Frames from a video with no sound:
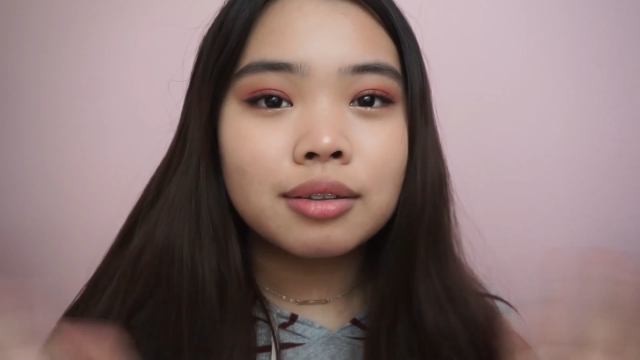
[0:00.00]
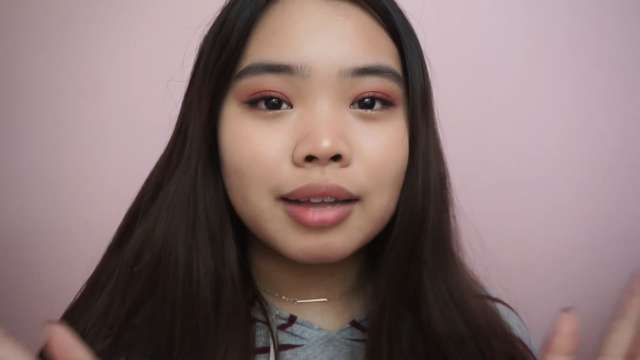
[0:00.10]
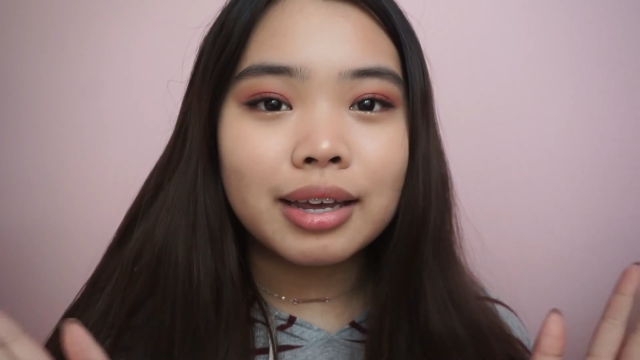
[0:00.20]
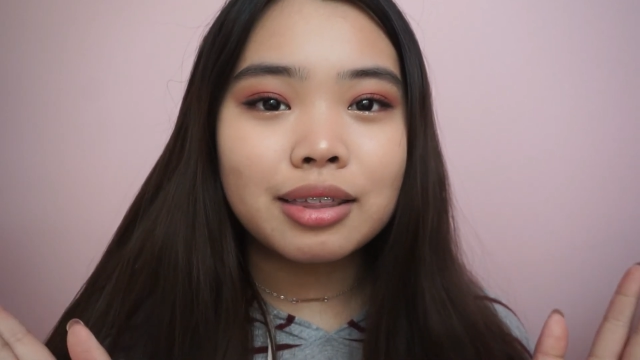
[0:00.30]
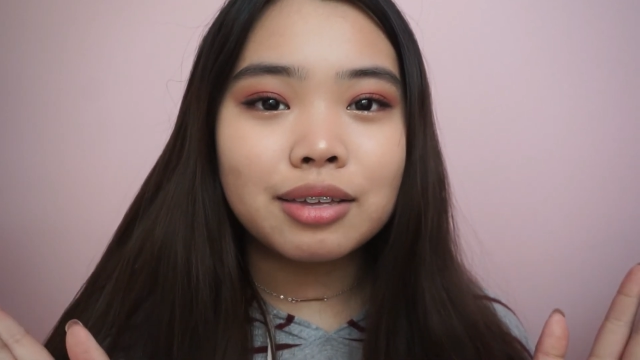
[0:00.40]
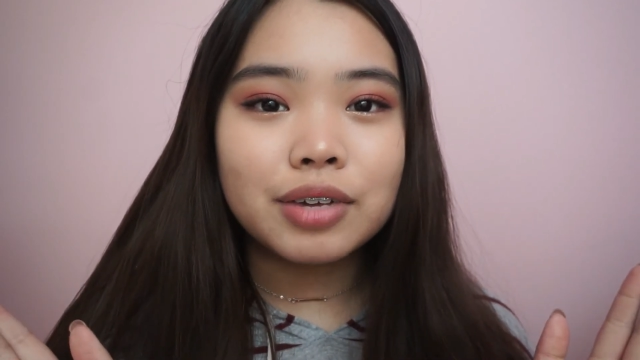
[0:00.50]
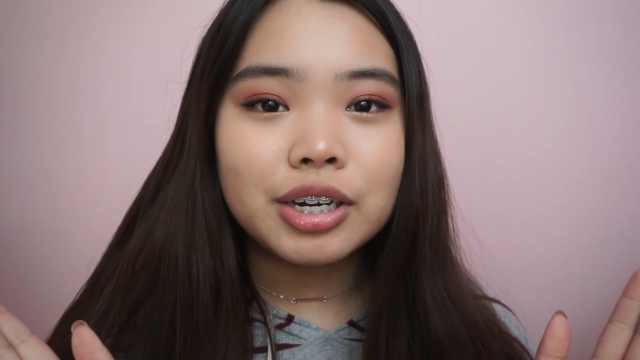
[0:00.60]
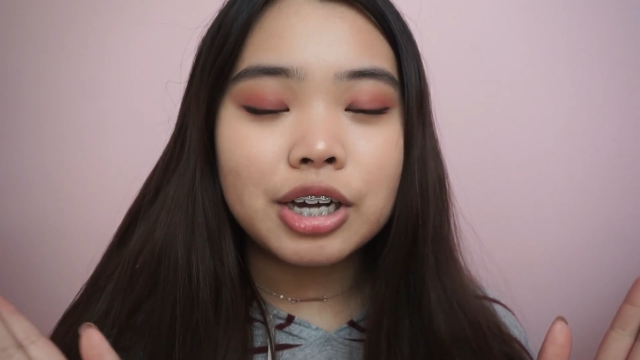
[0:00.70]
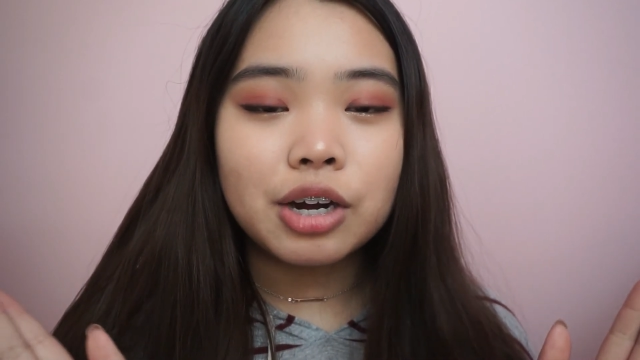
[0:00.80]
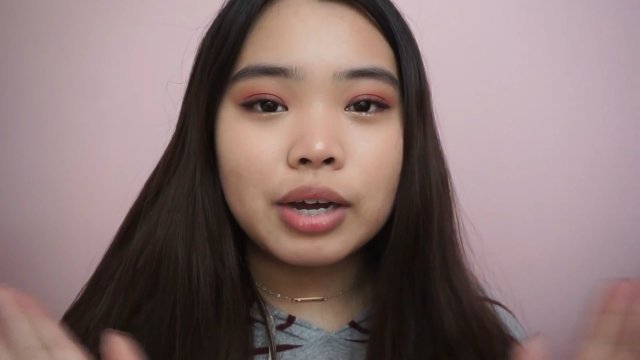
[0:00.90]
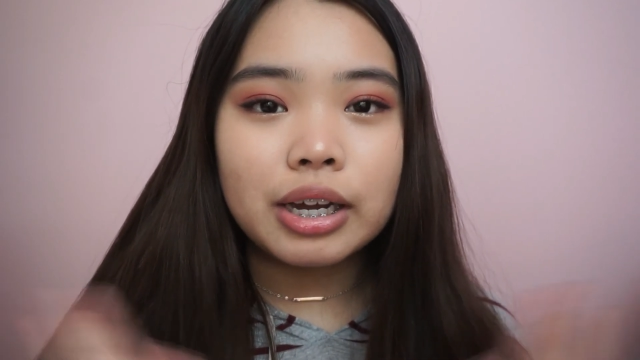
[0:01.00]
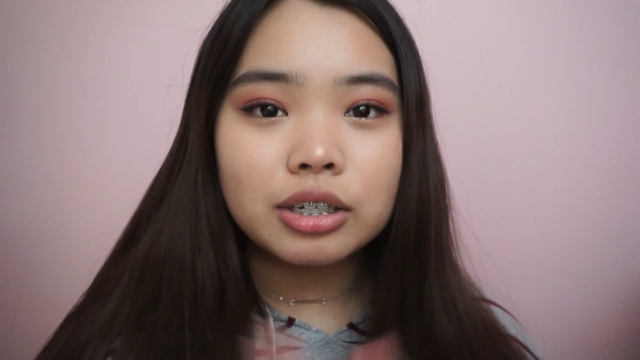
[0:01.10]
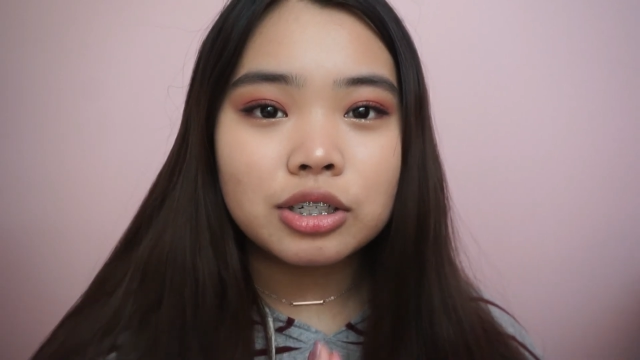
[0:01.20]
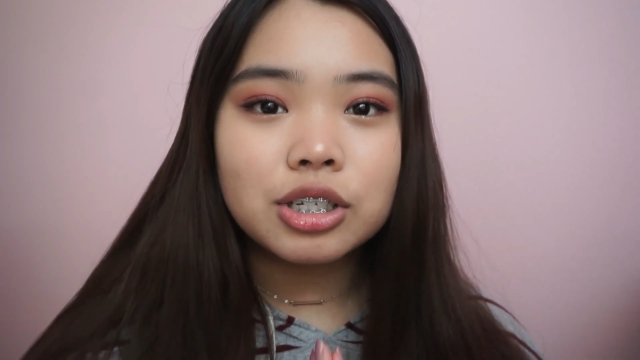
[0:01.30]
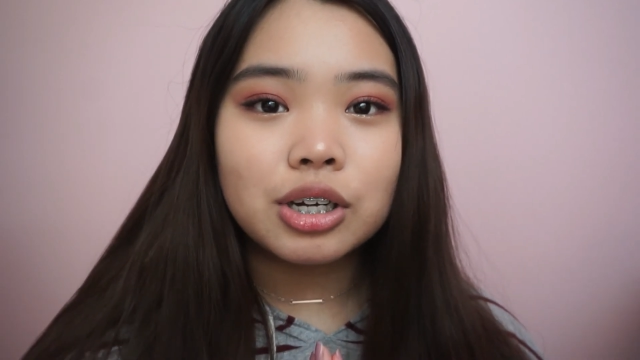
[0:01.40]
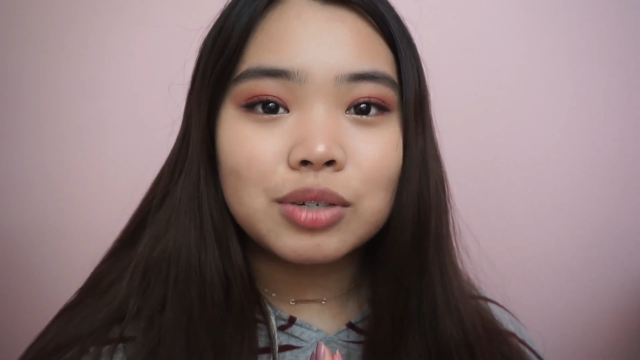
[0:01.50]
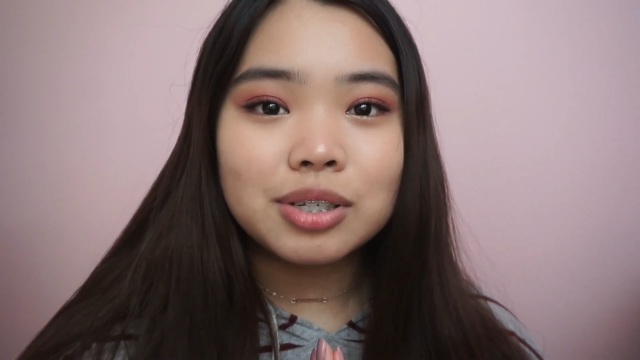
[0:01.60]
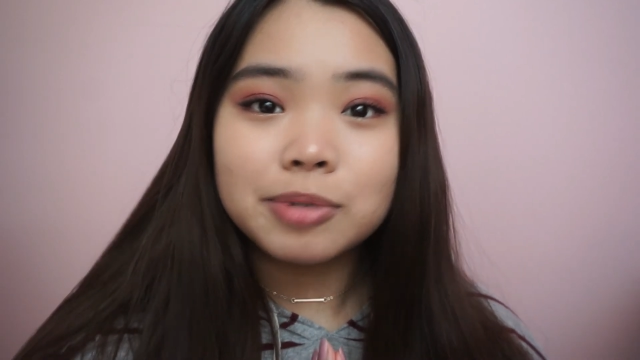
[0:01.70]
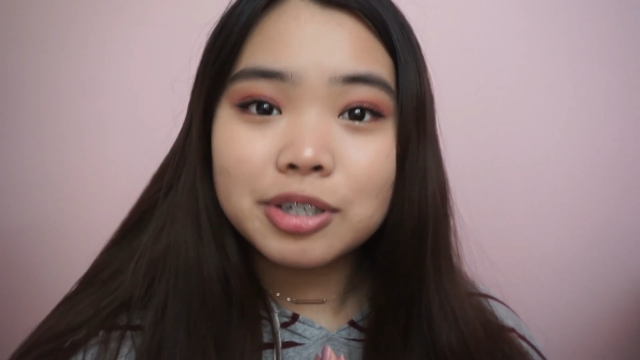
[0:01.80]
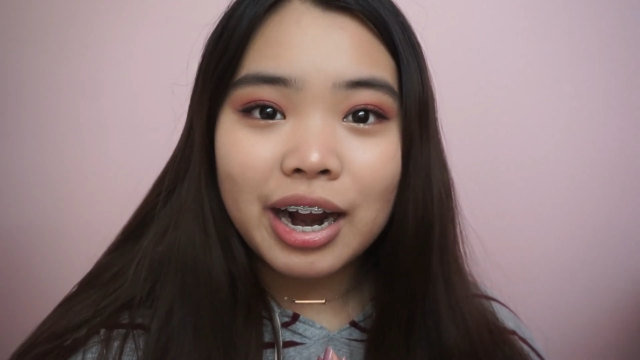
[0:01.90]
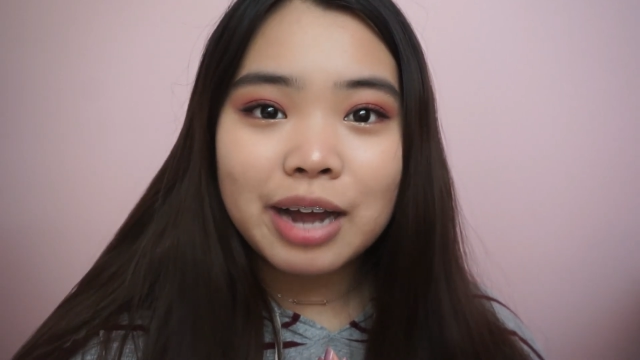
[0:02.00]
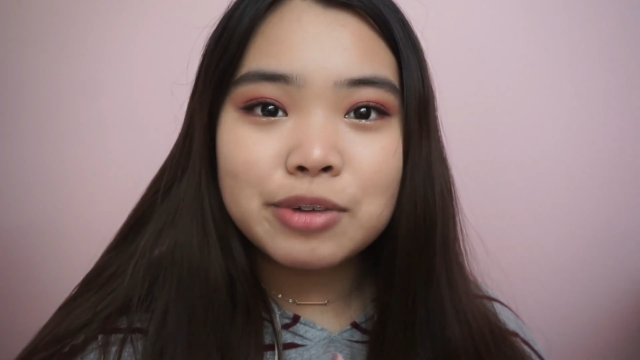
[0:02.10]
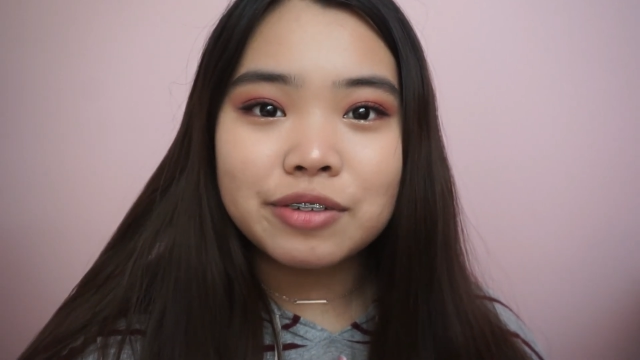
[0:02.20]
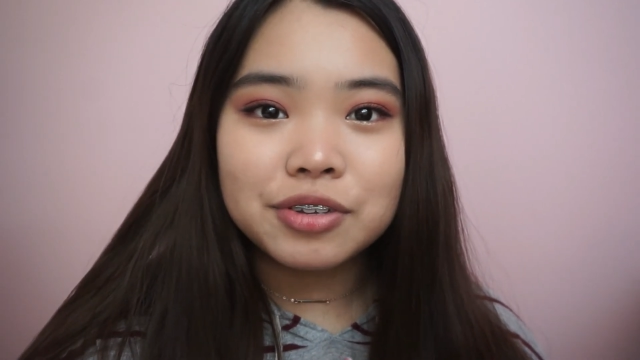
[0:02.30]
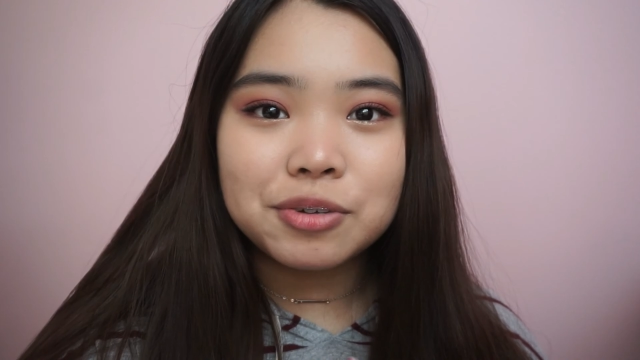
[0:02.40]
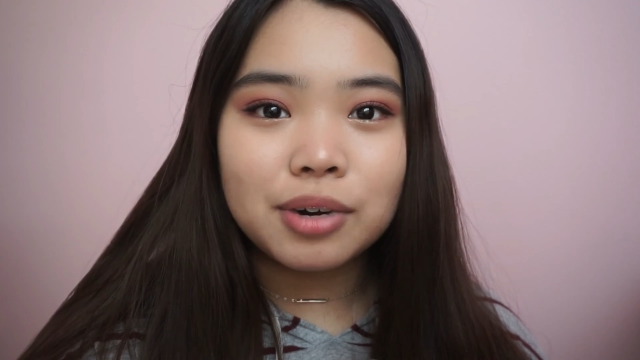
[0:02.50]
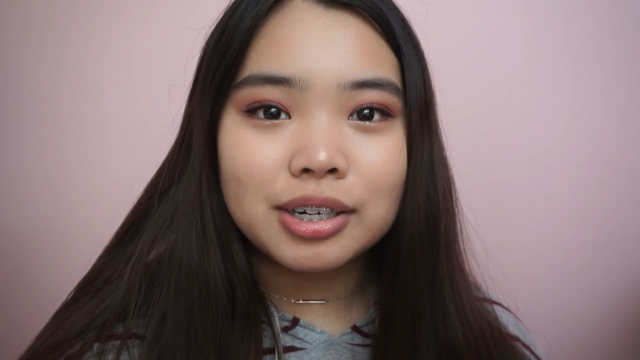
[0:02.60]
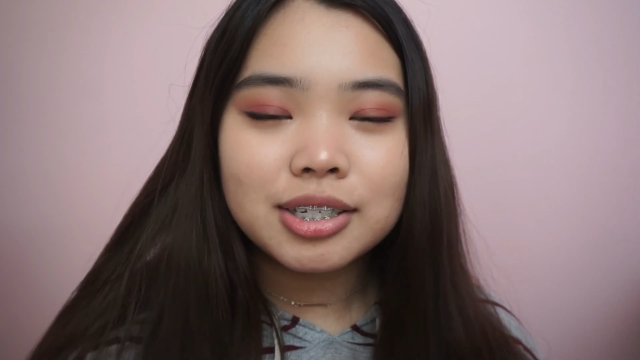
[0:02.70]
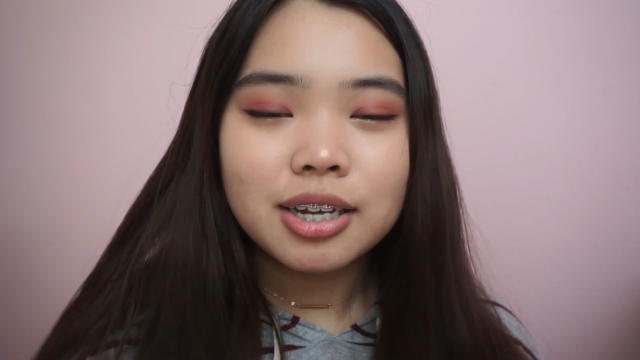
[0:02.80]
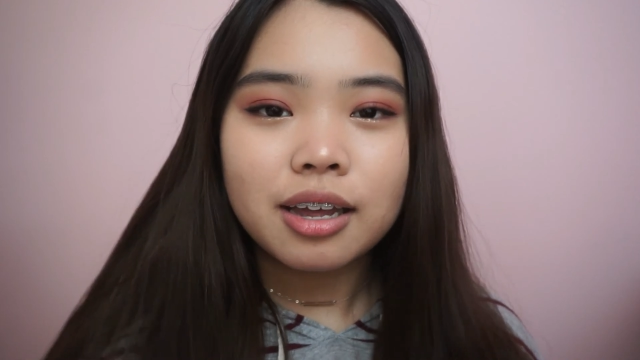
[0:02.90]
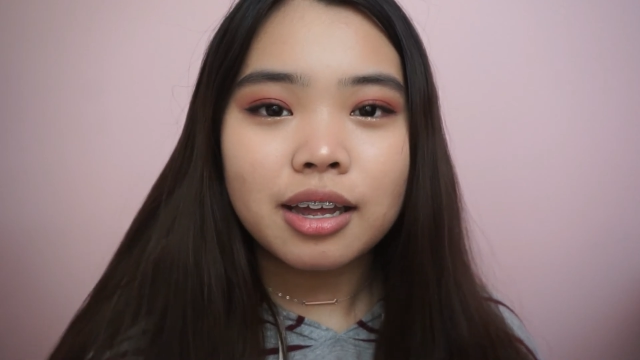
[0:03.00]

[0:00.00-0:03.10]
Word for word: like the video and also subscribe if you want.